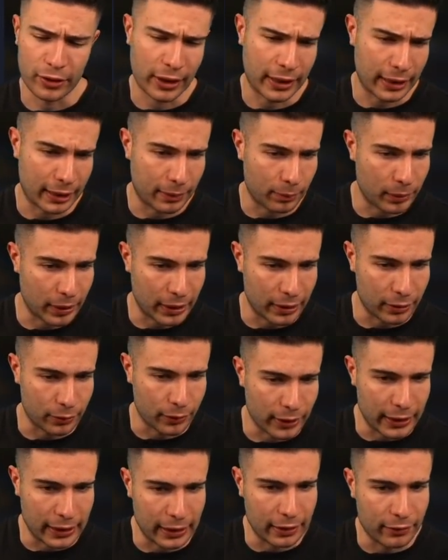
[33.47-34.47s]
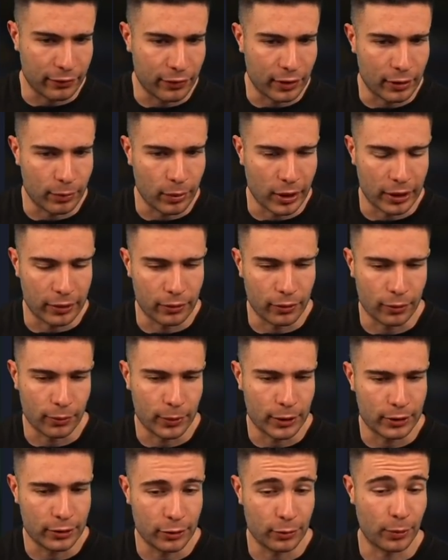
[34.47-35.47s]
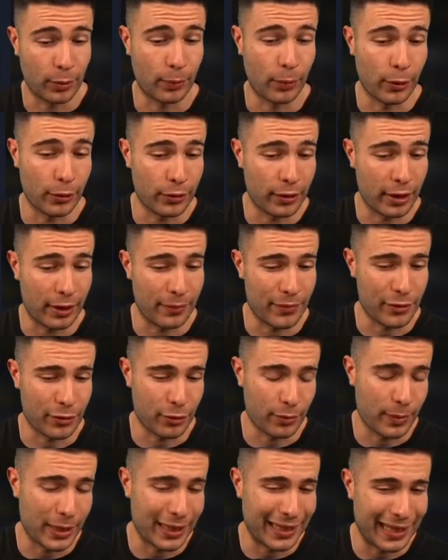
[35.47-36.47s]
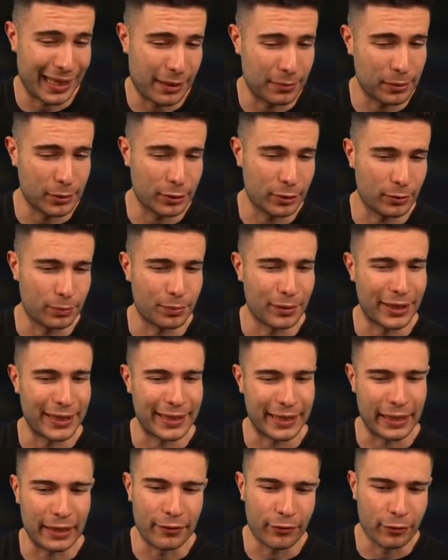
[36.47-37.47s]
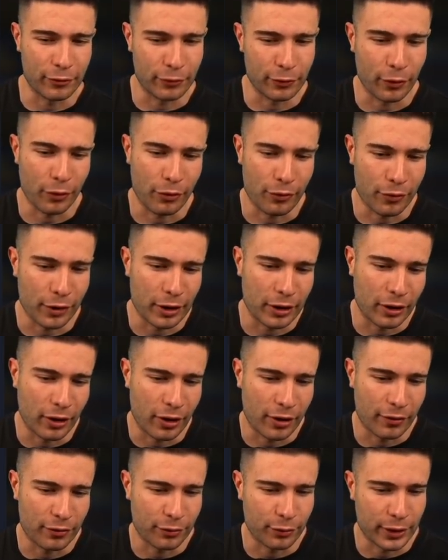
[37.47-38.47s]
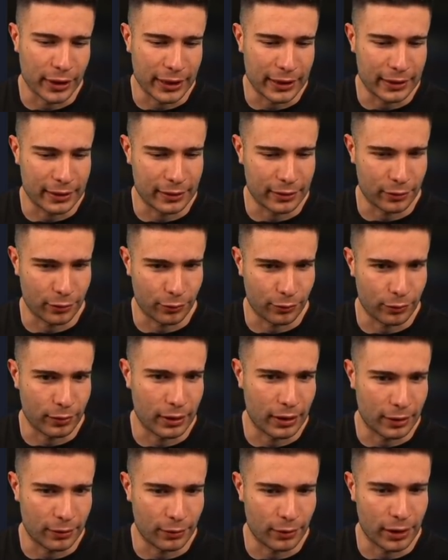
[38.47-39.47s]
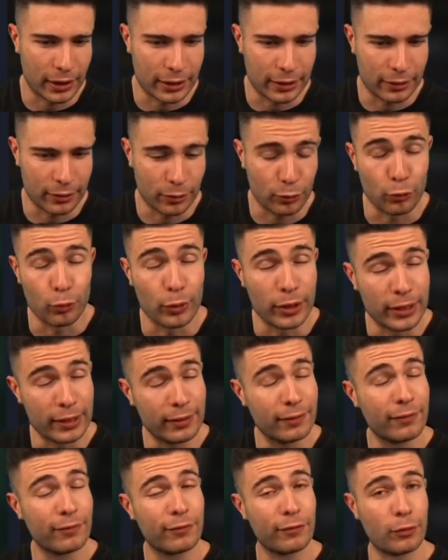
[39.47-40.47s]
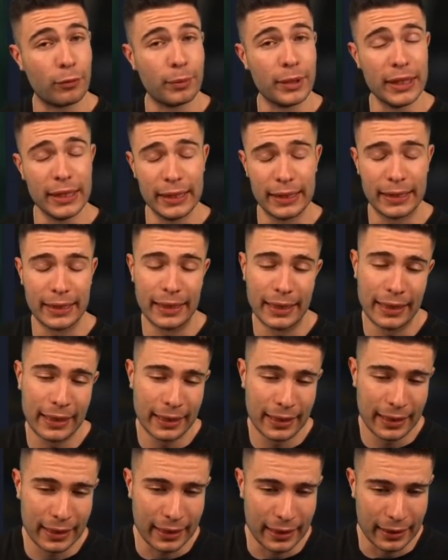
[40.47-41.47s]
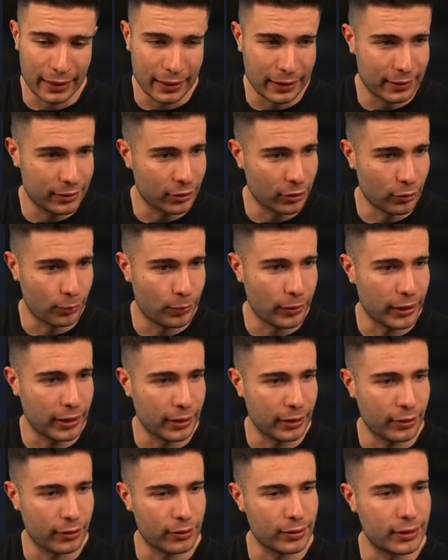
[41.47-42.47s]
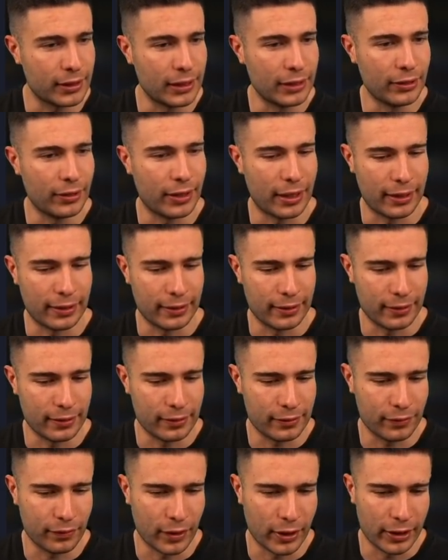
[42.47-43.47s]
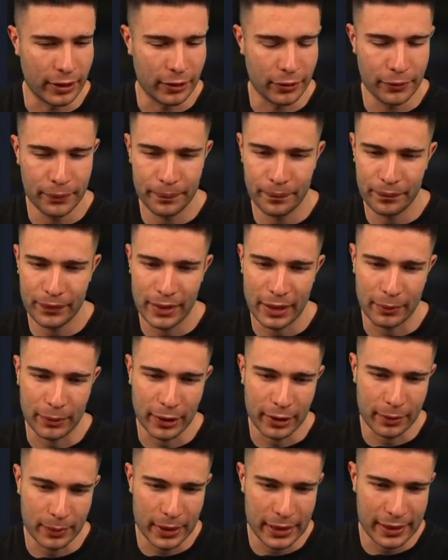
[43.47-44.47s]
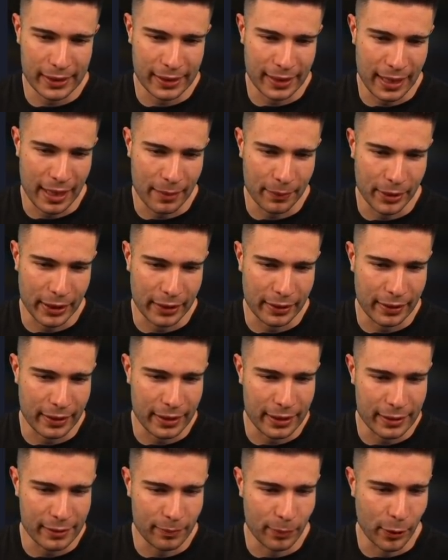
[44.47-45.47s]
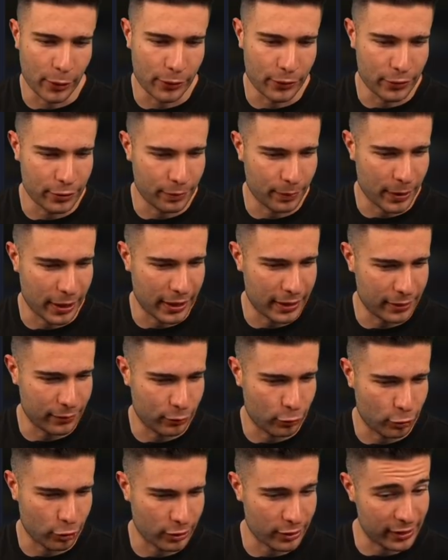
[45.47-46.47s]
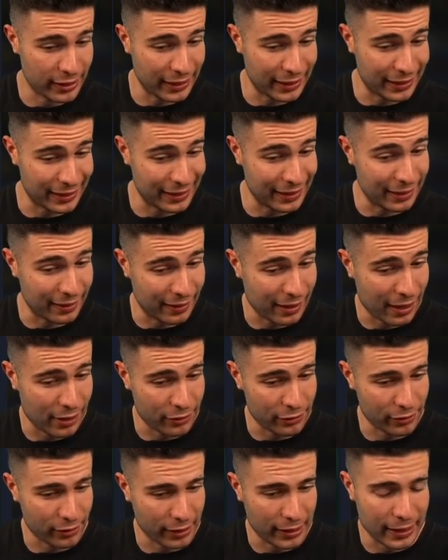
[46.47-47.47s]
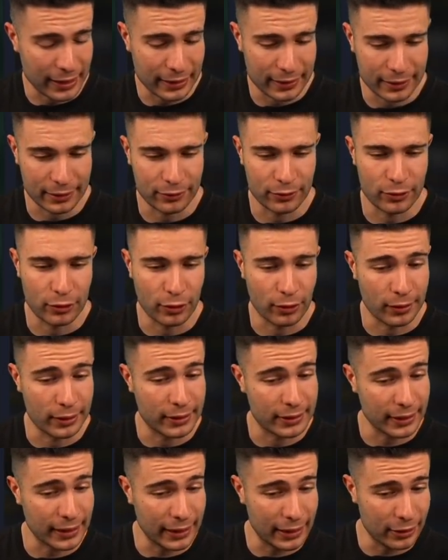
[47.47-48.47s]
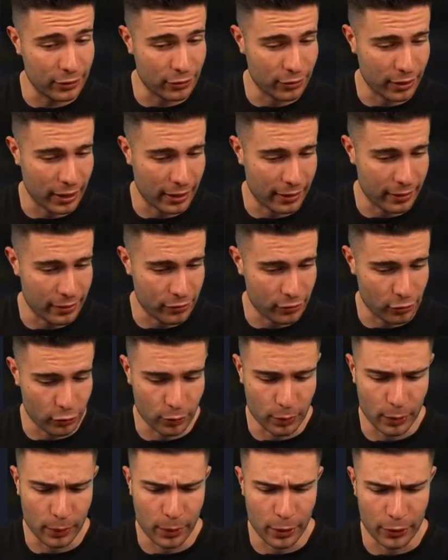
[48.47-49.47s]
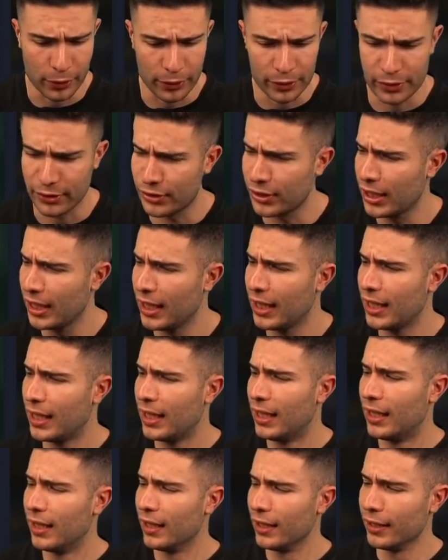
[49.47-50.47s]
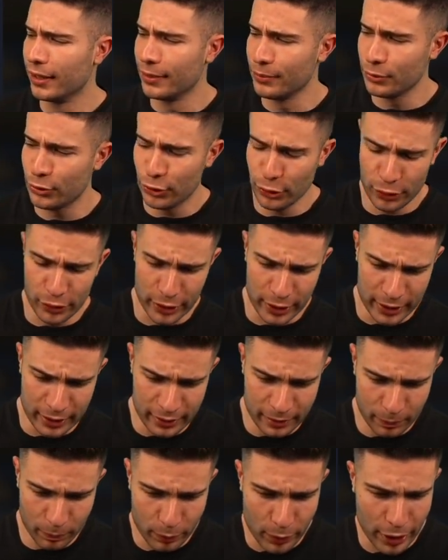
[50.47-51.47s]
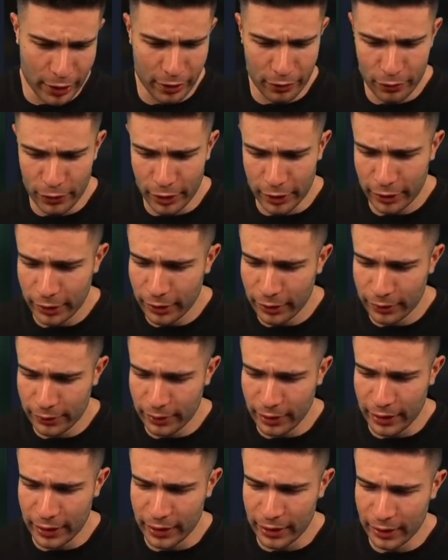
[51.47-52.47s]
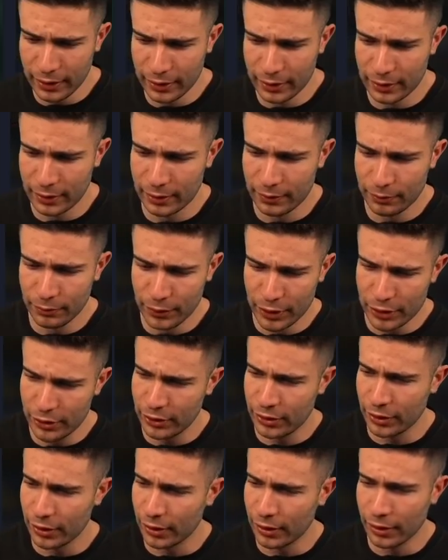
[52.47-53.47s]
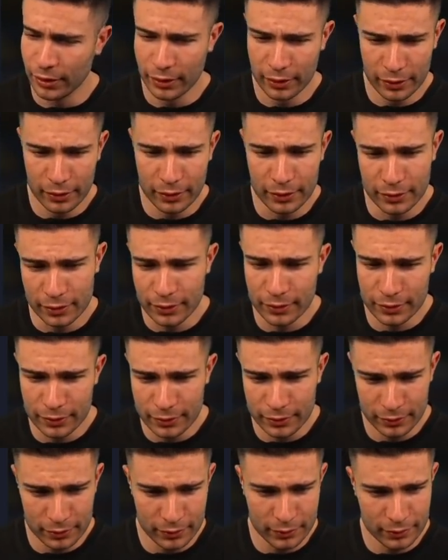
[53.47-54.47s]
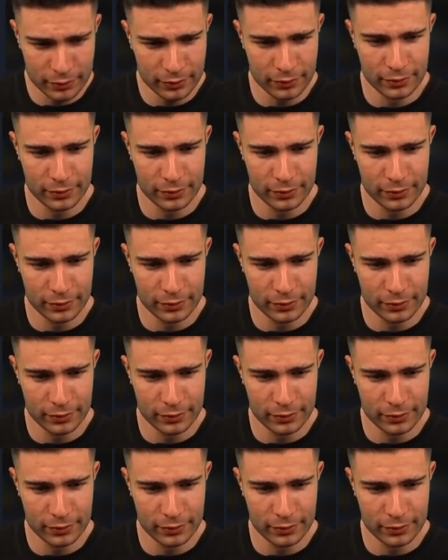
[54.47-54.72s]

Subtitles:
I get paid a weekly fee by Rollbit to promote them, so being able to break even for 3.5 weeks is a really good win for me. And let's hope we can continue that in this video. I'm going to be slamming these bonus buys, which are $60,800 each. They're the super bonus. And I'm joined by the one and only Mr.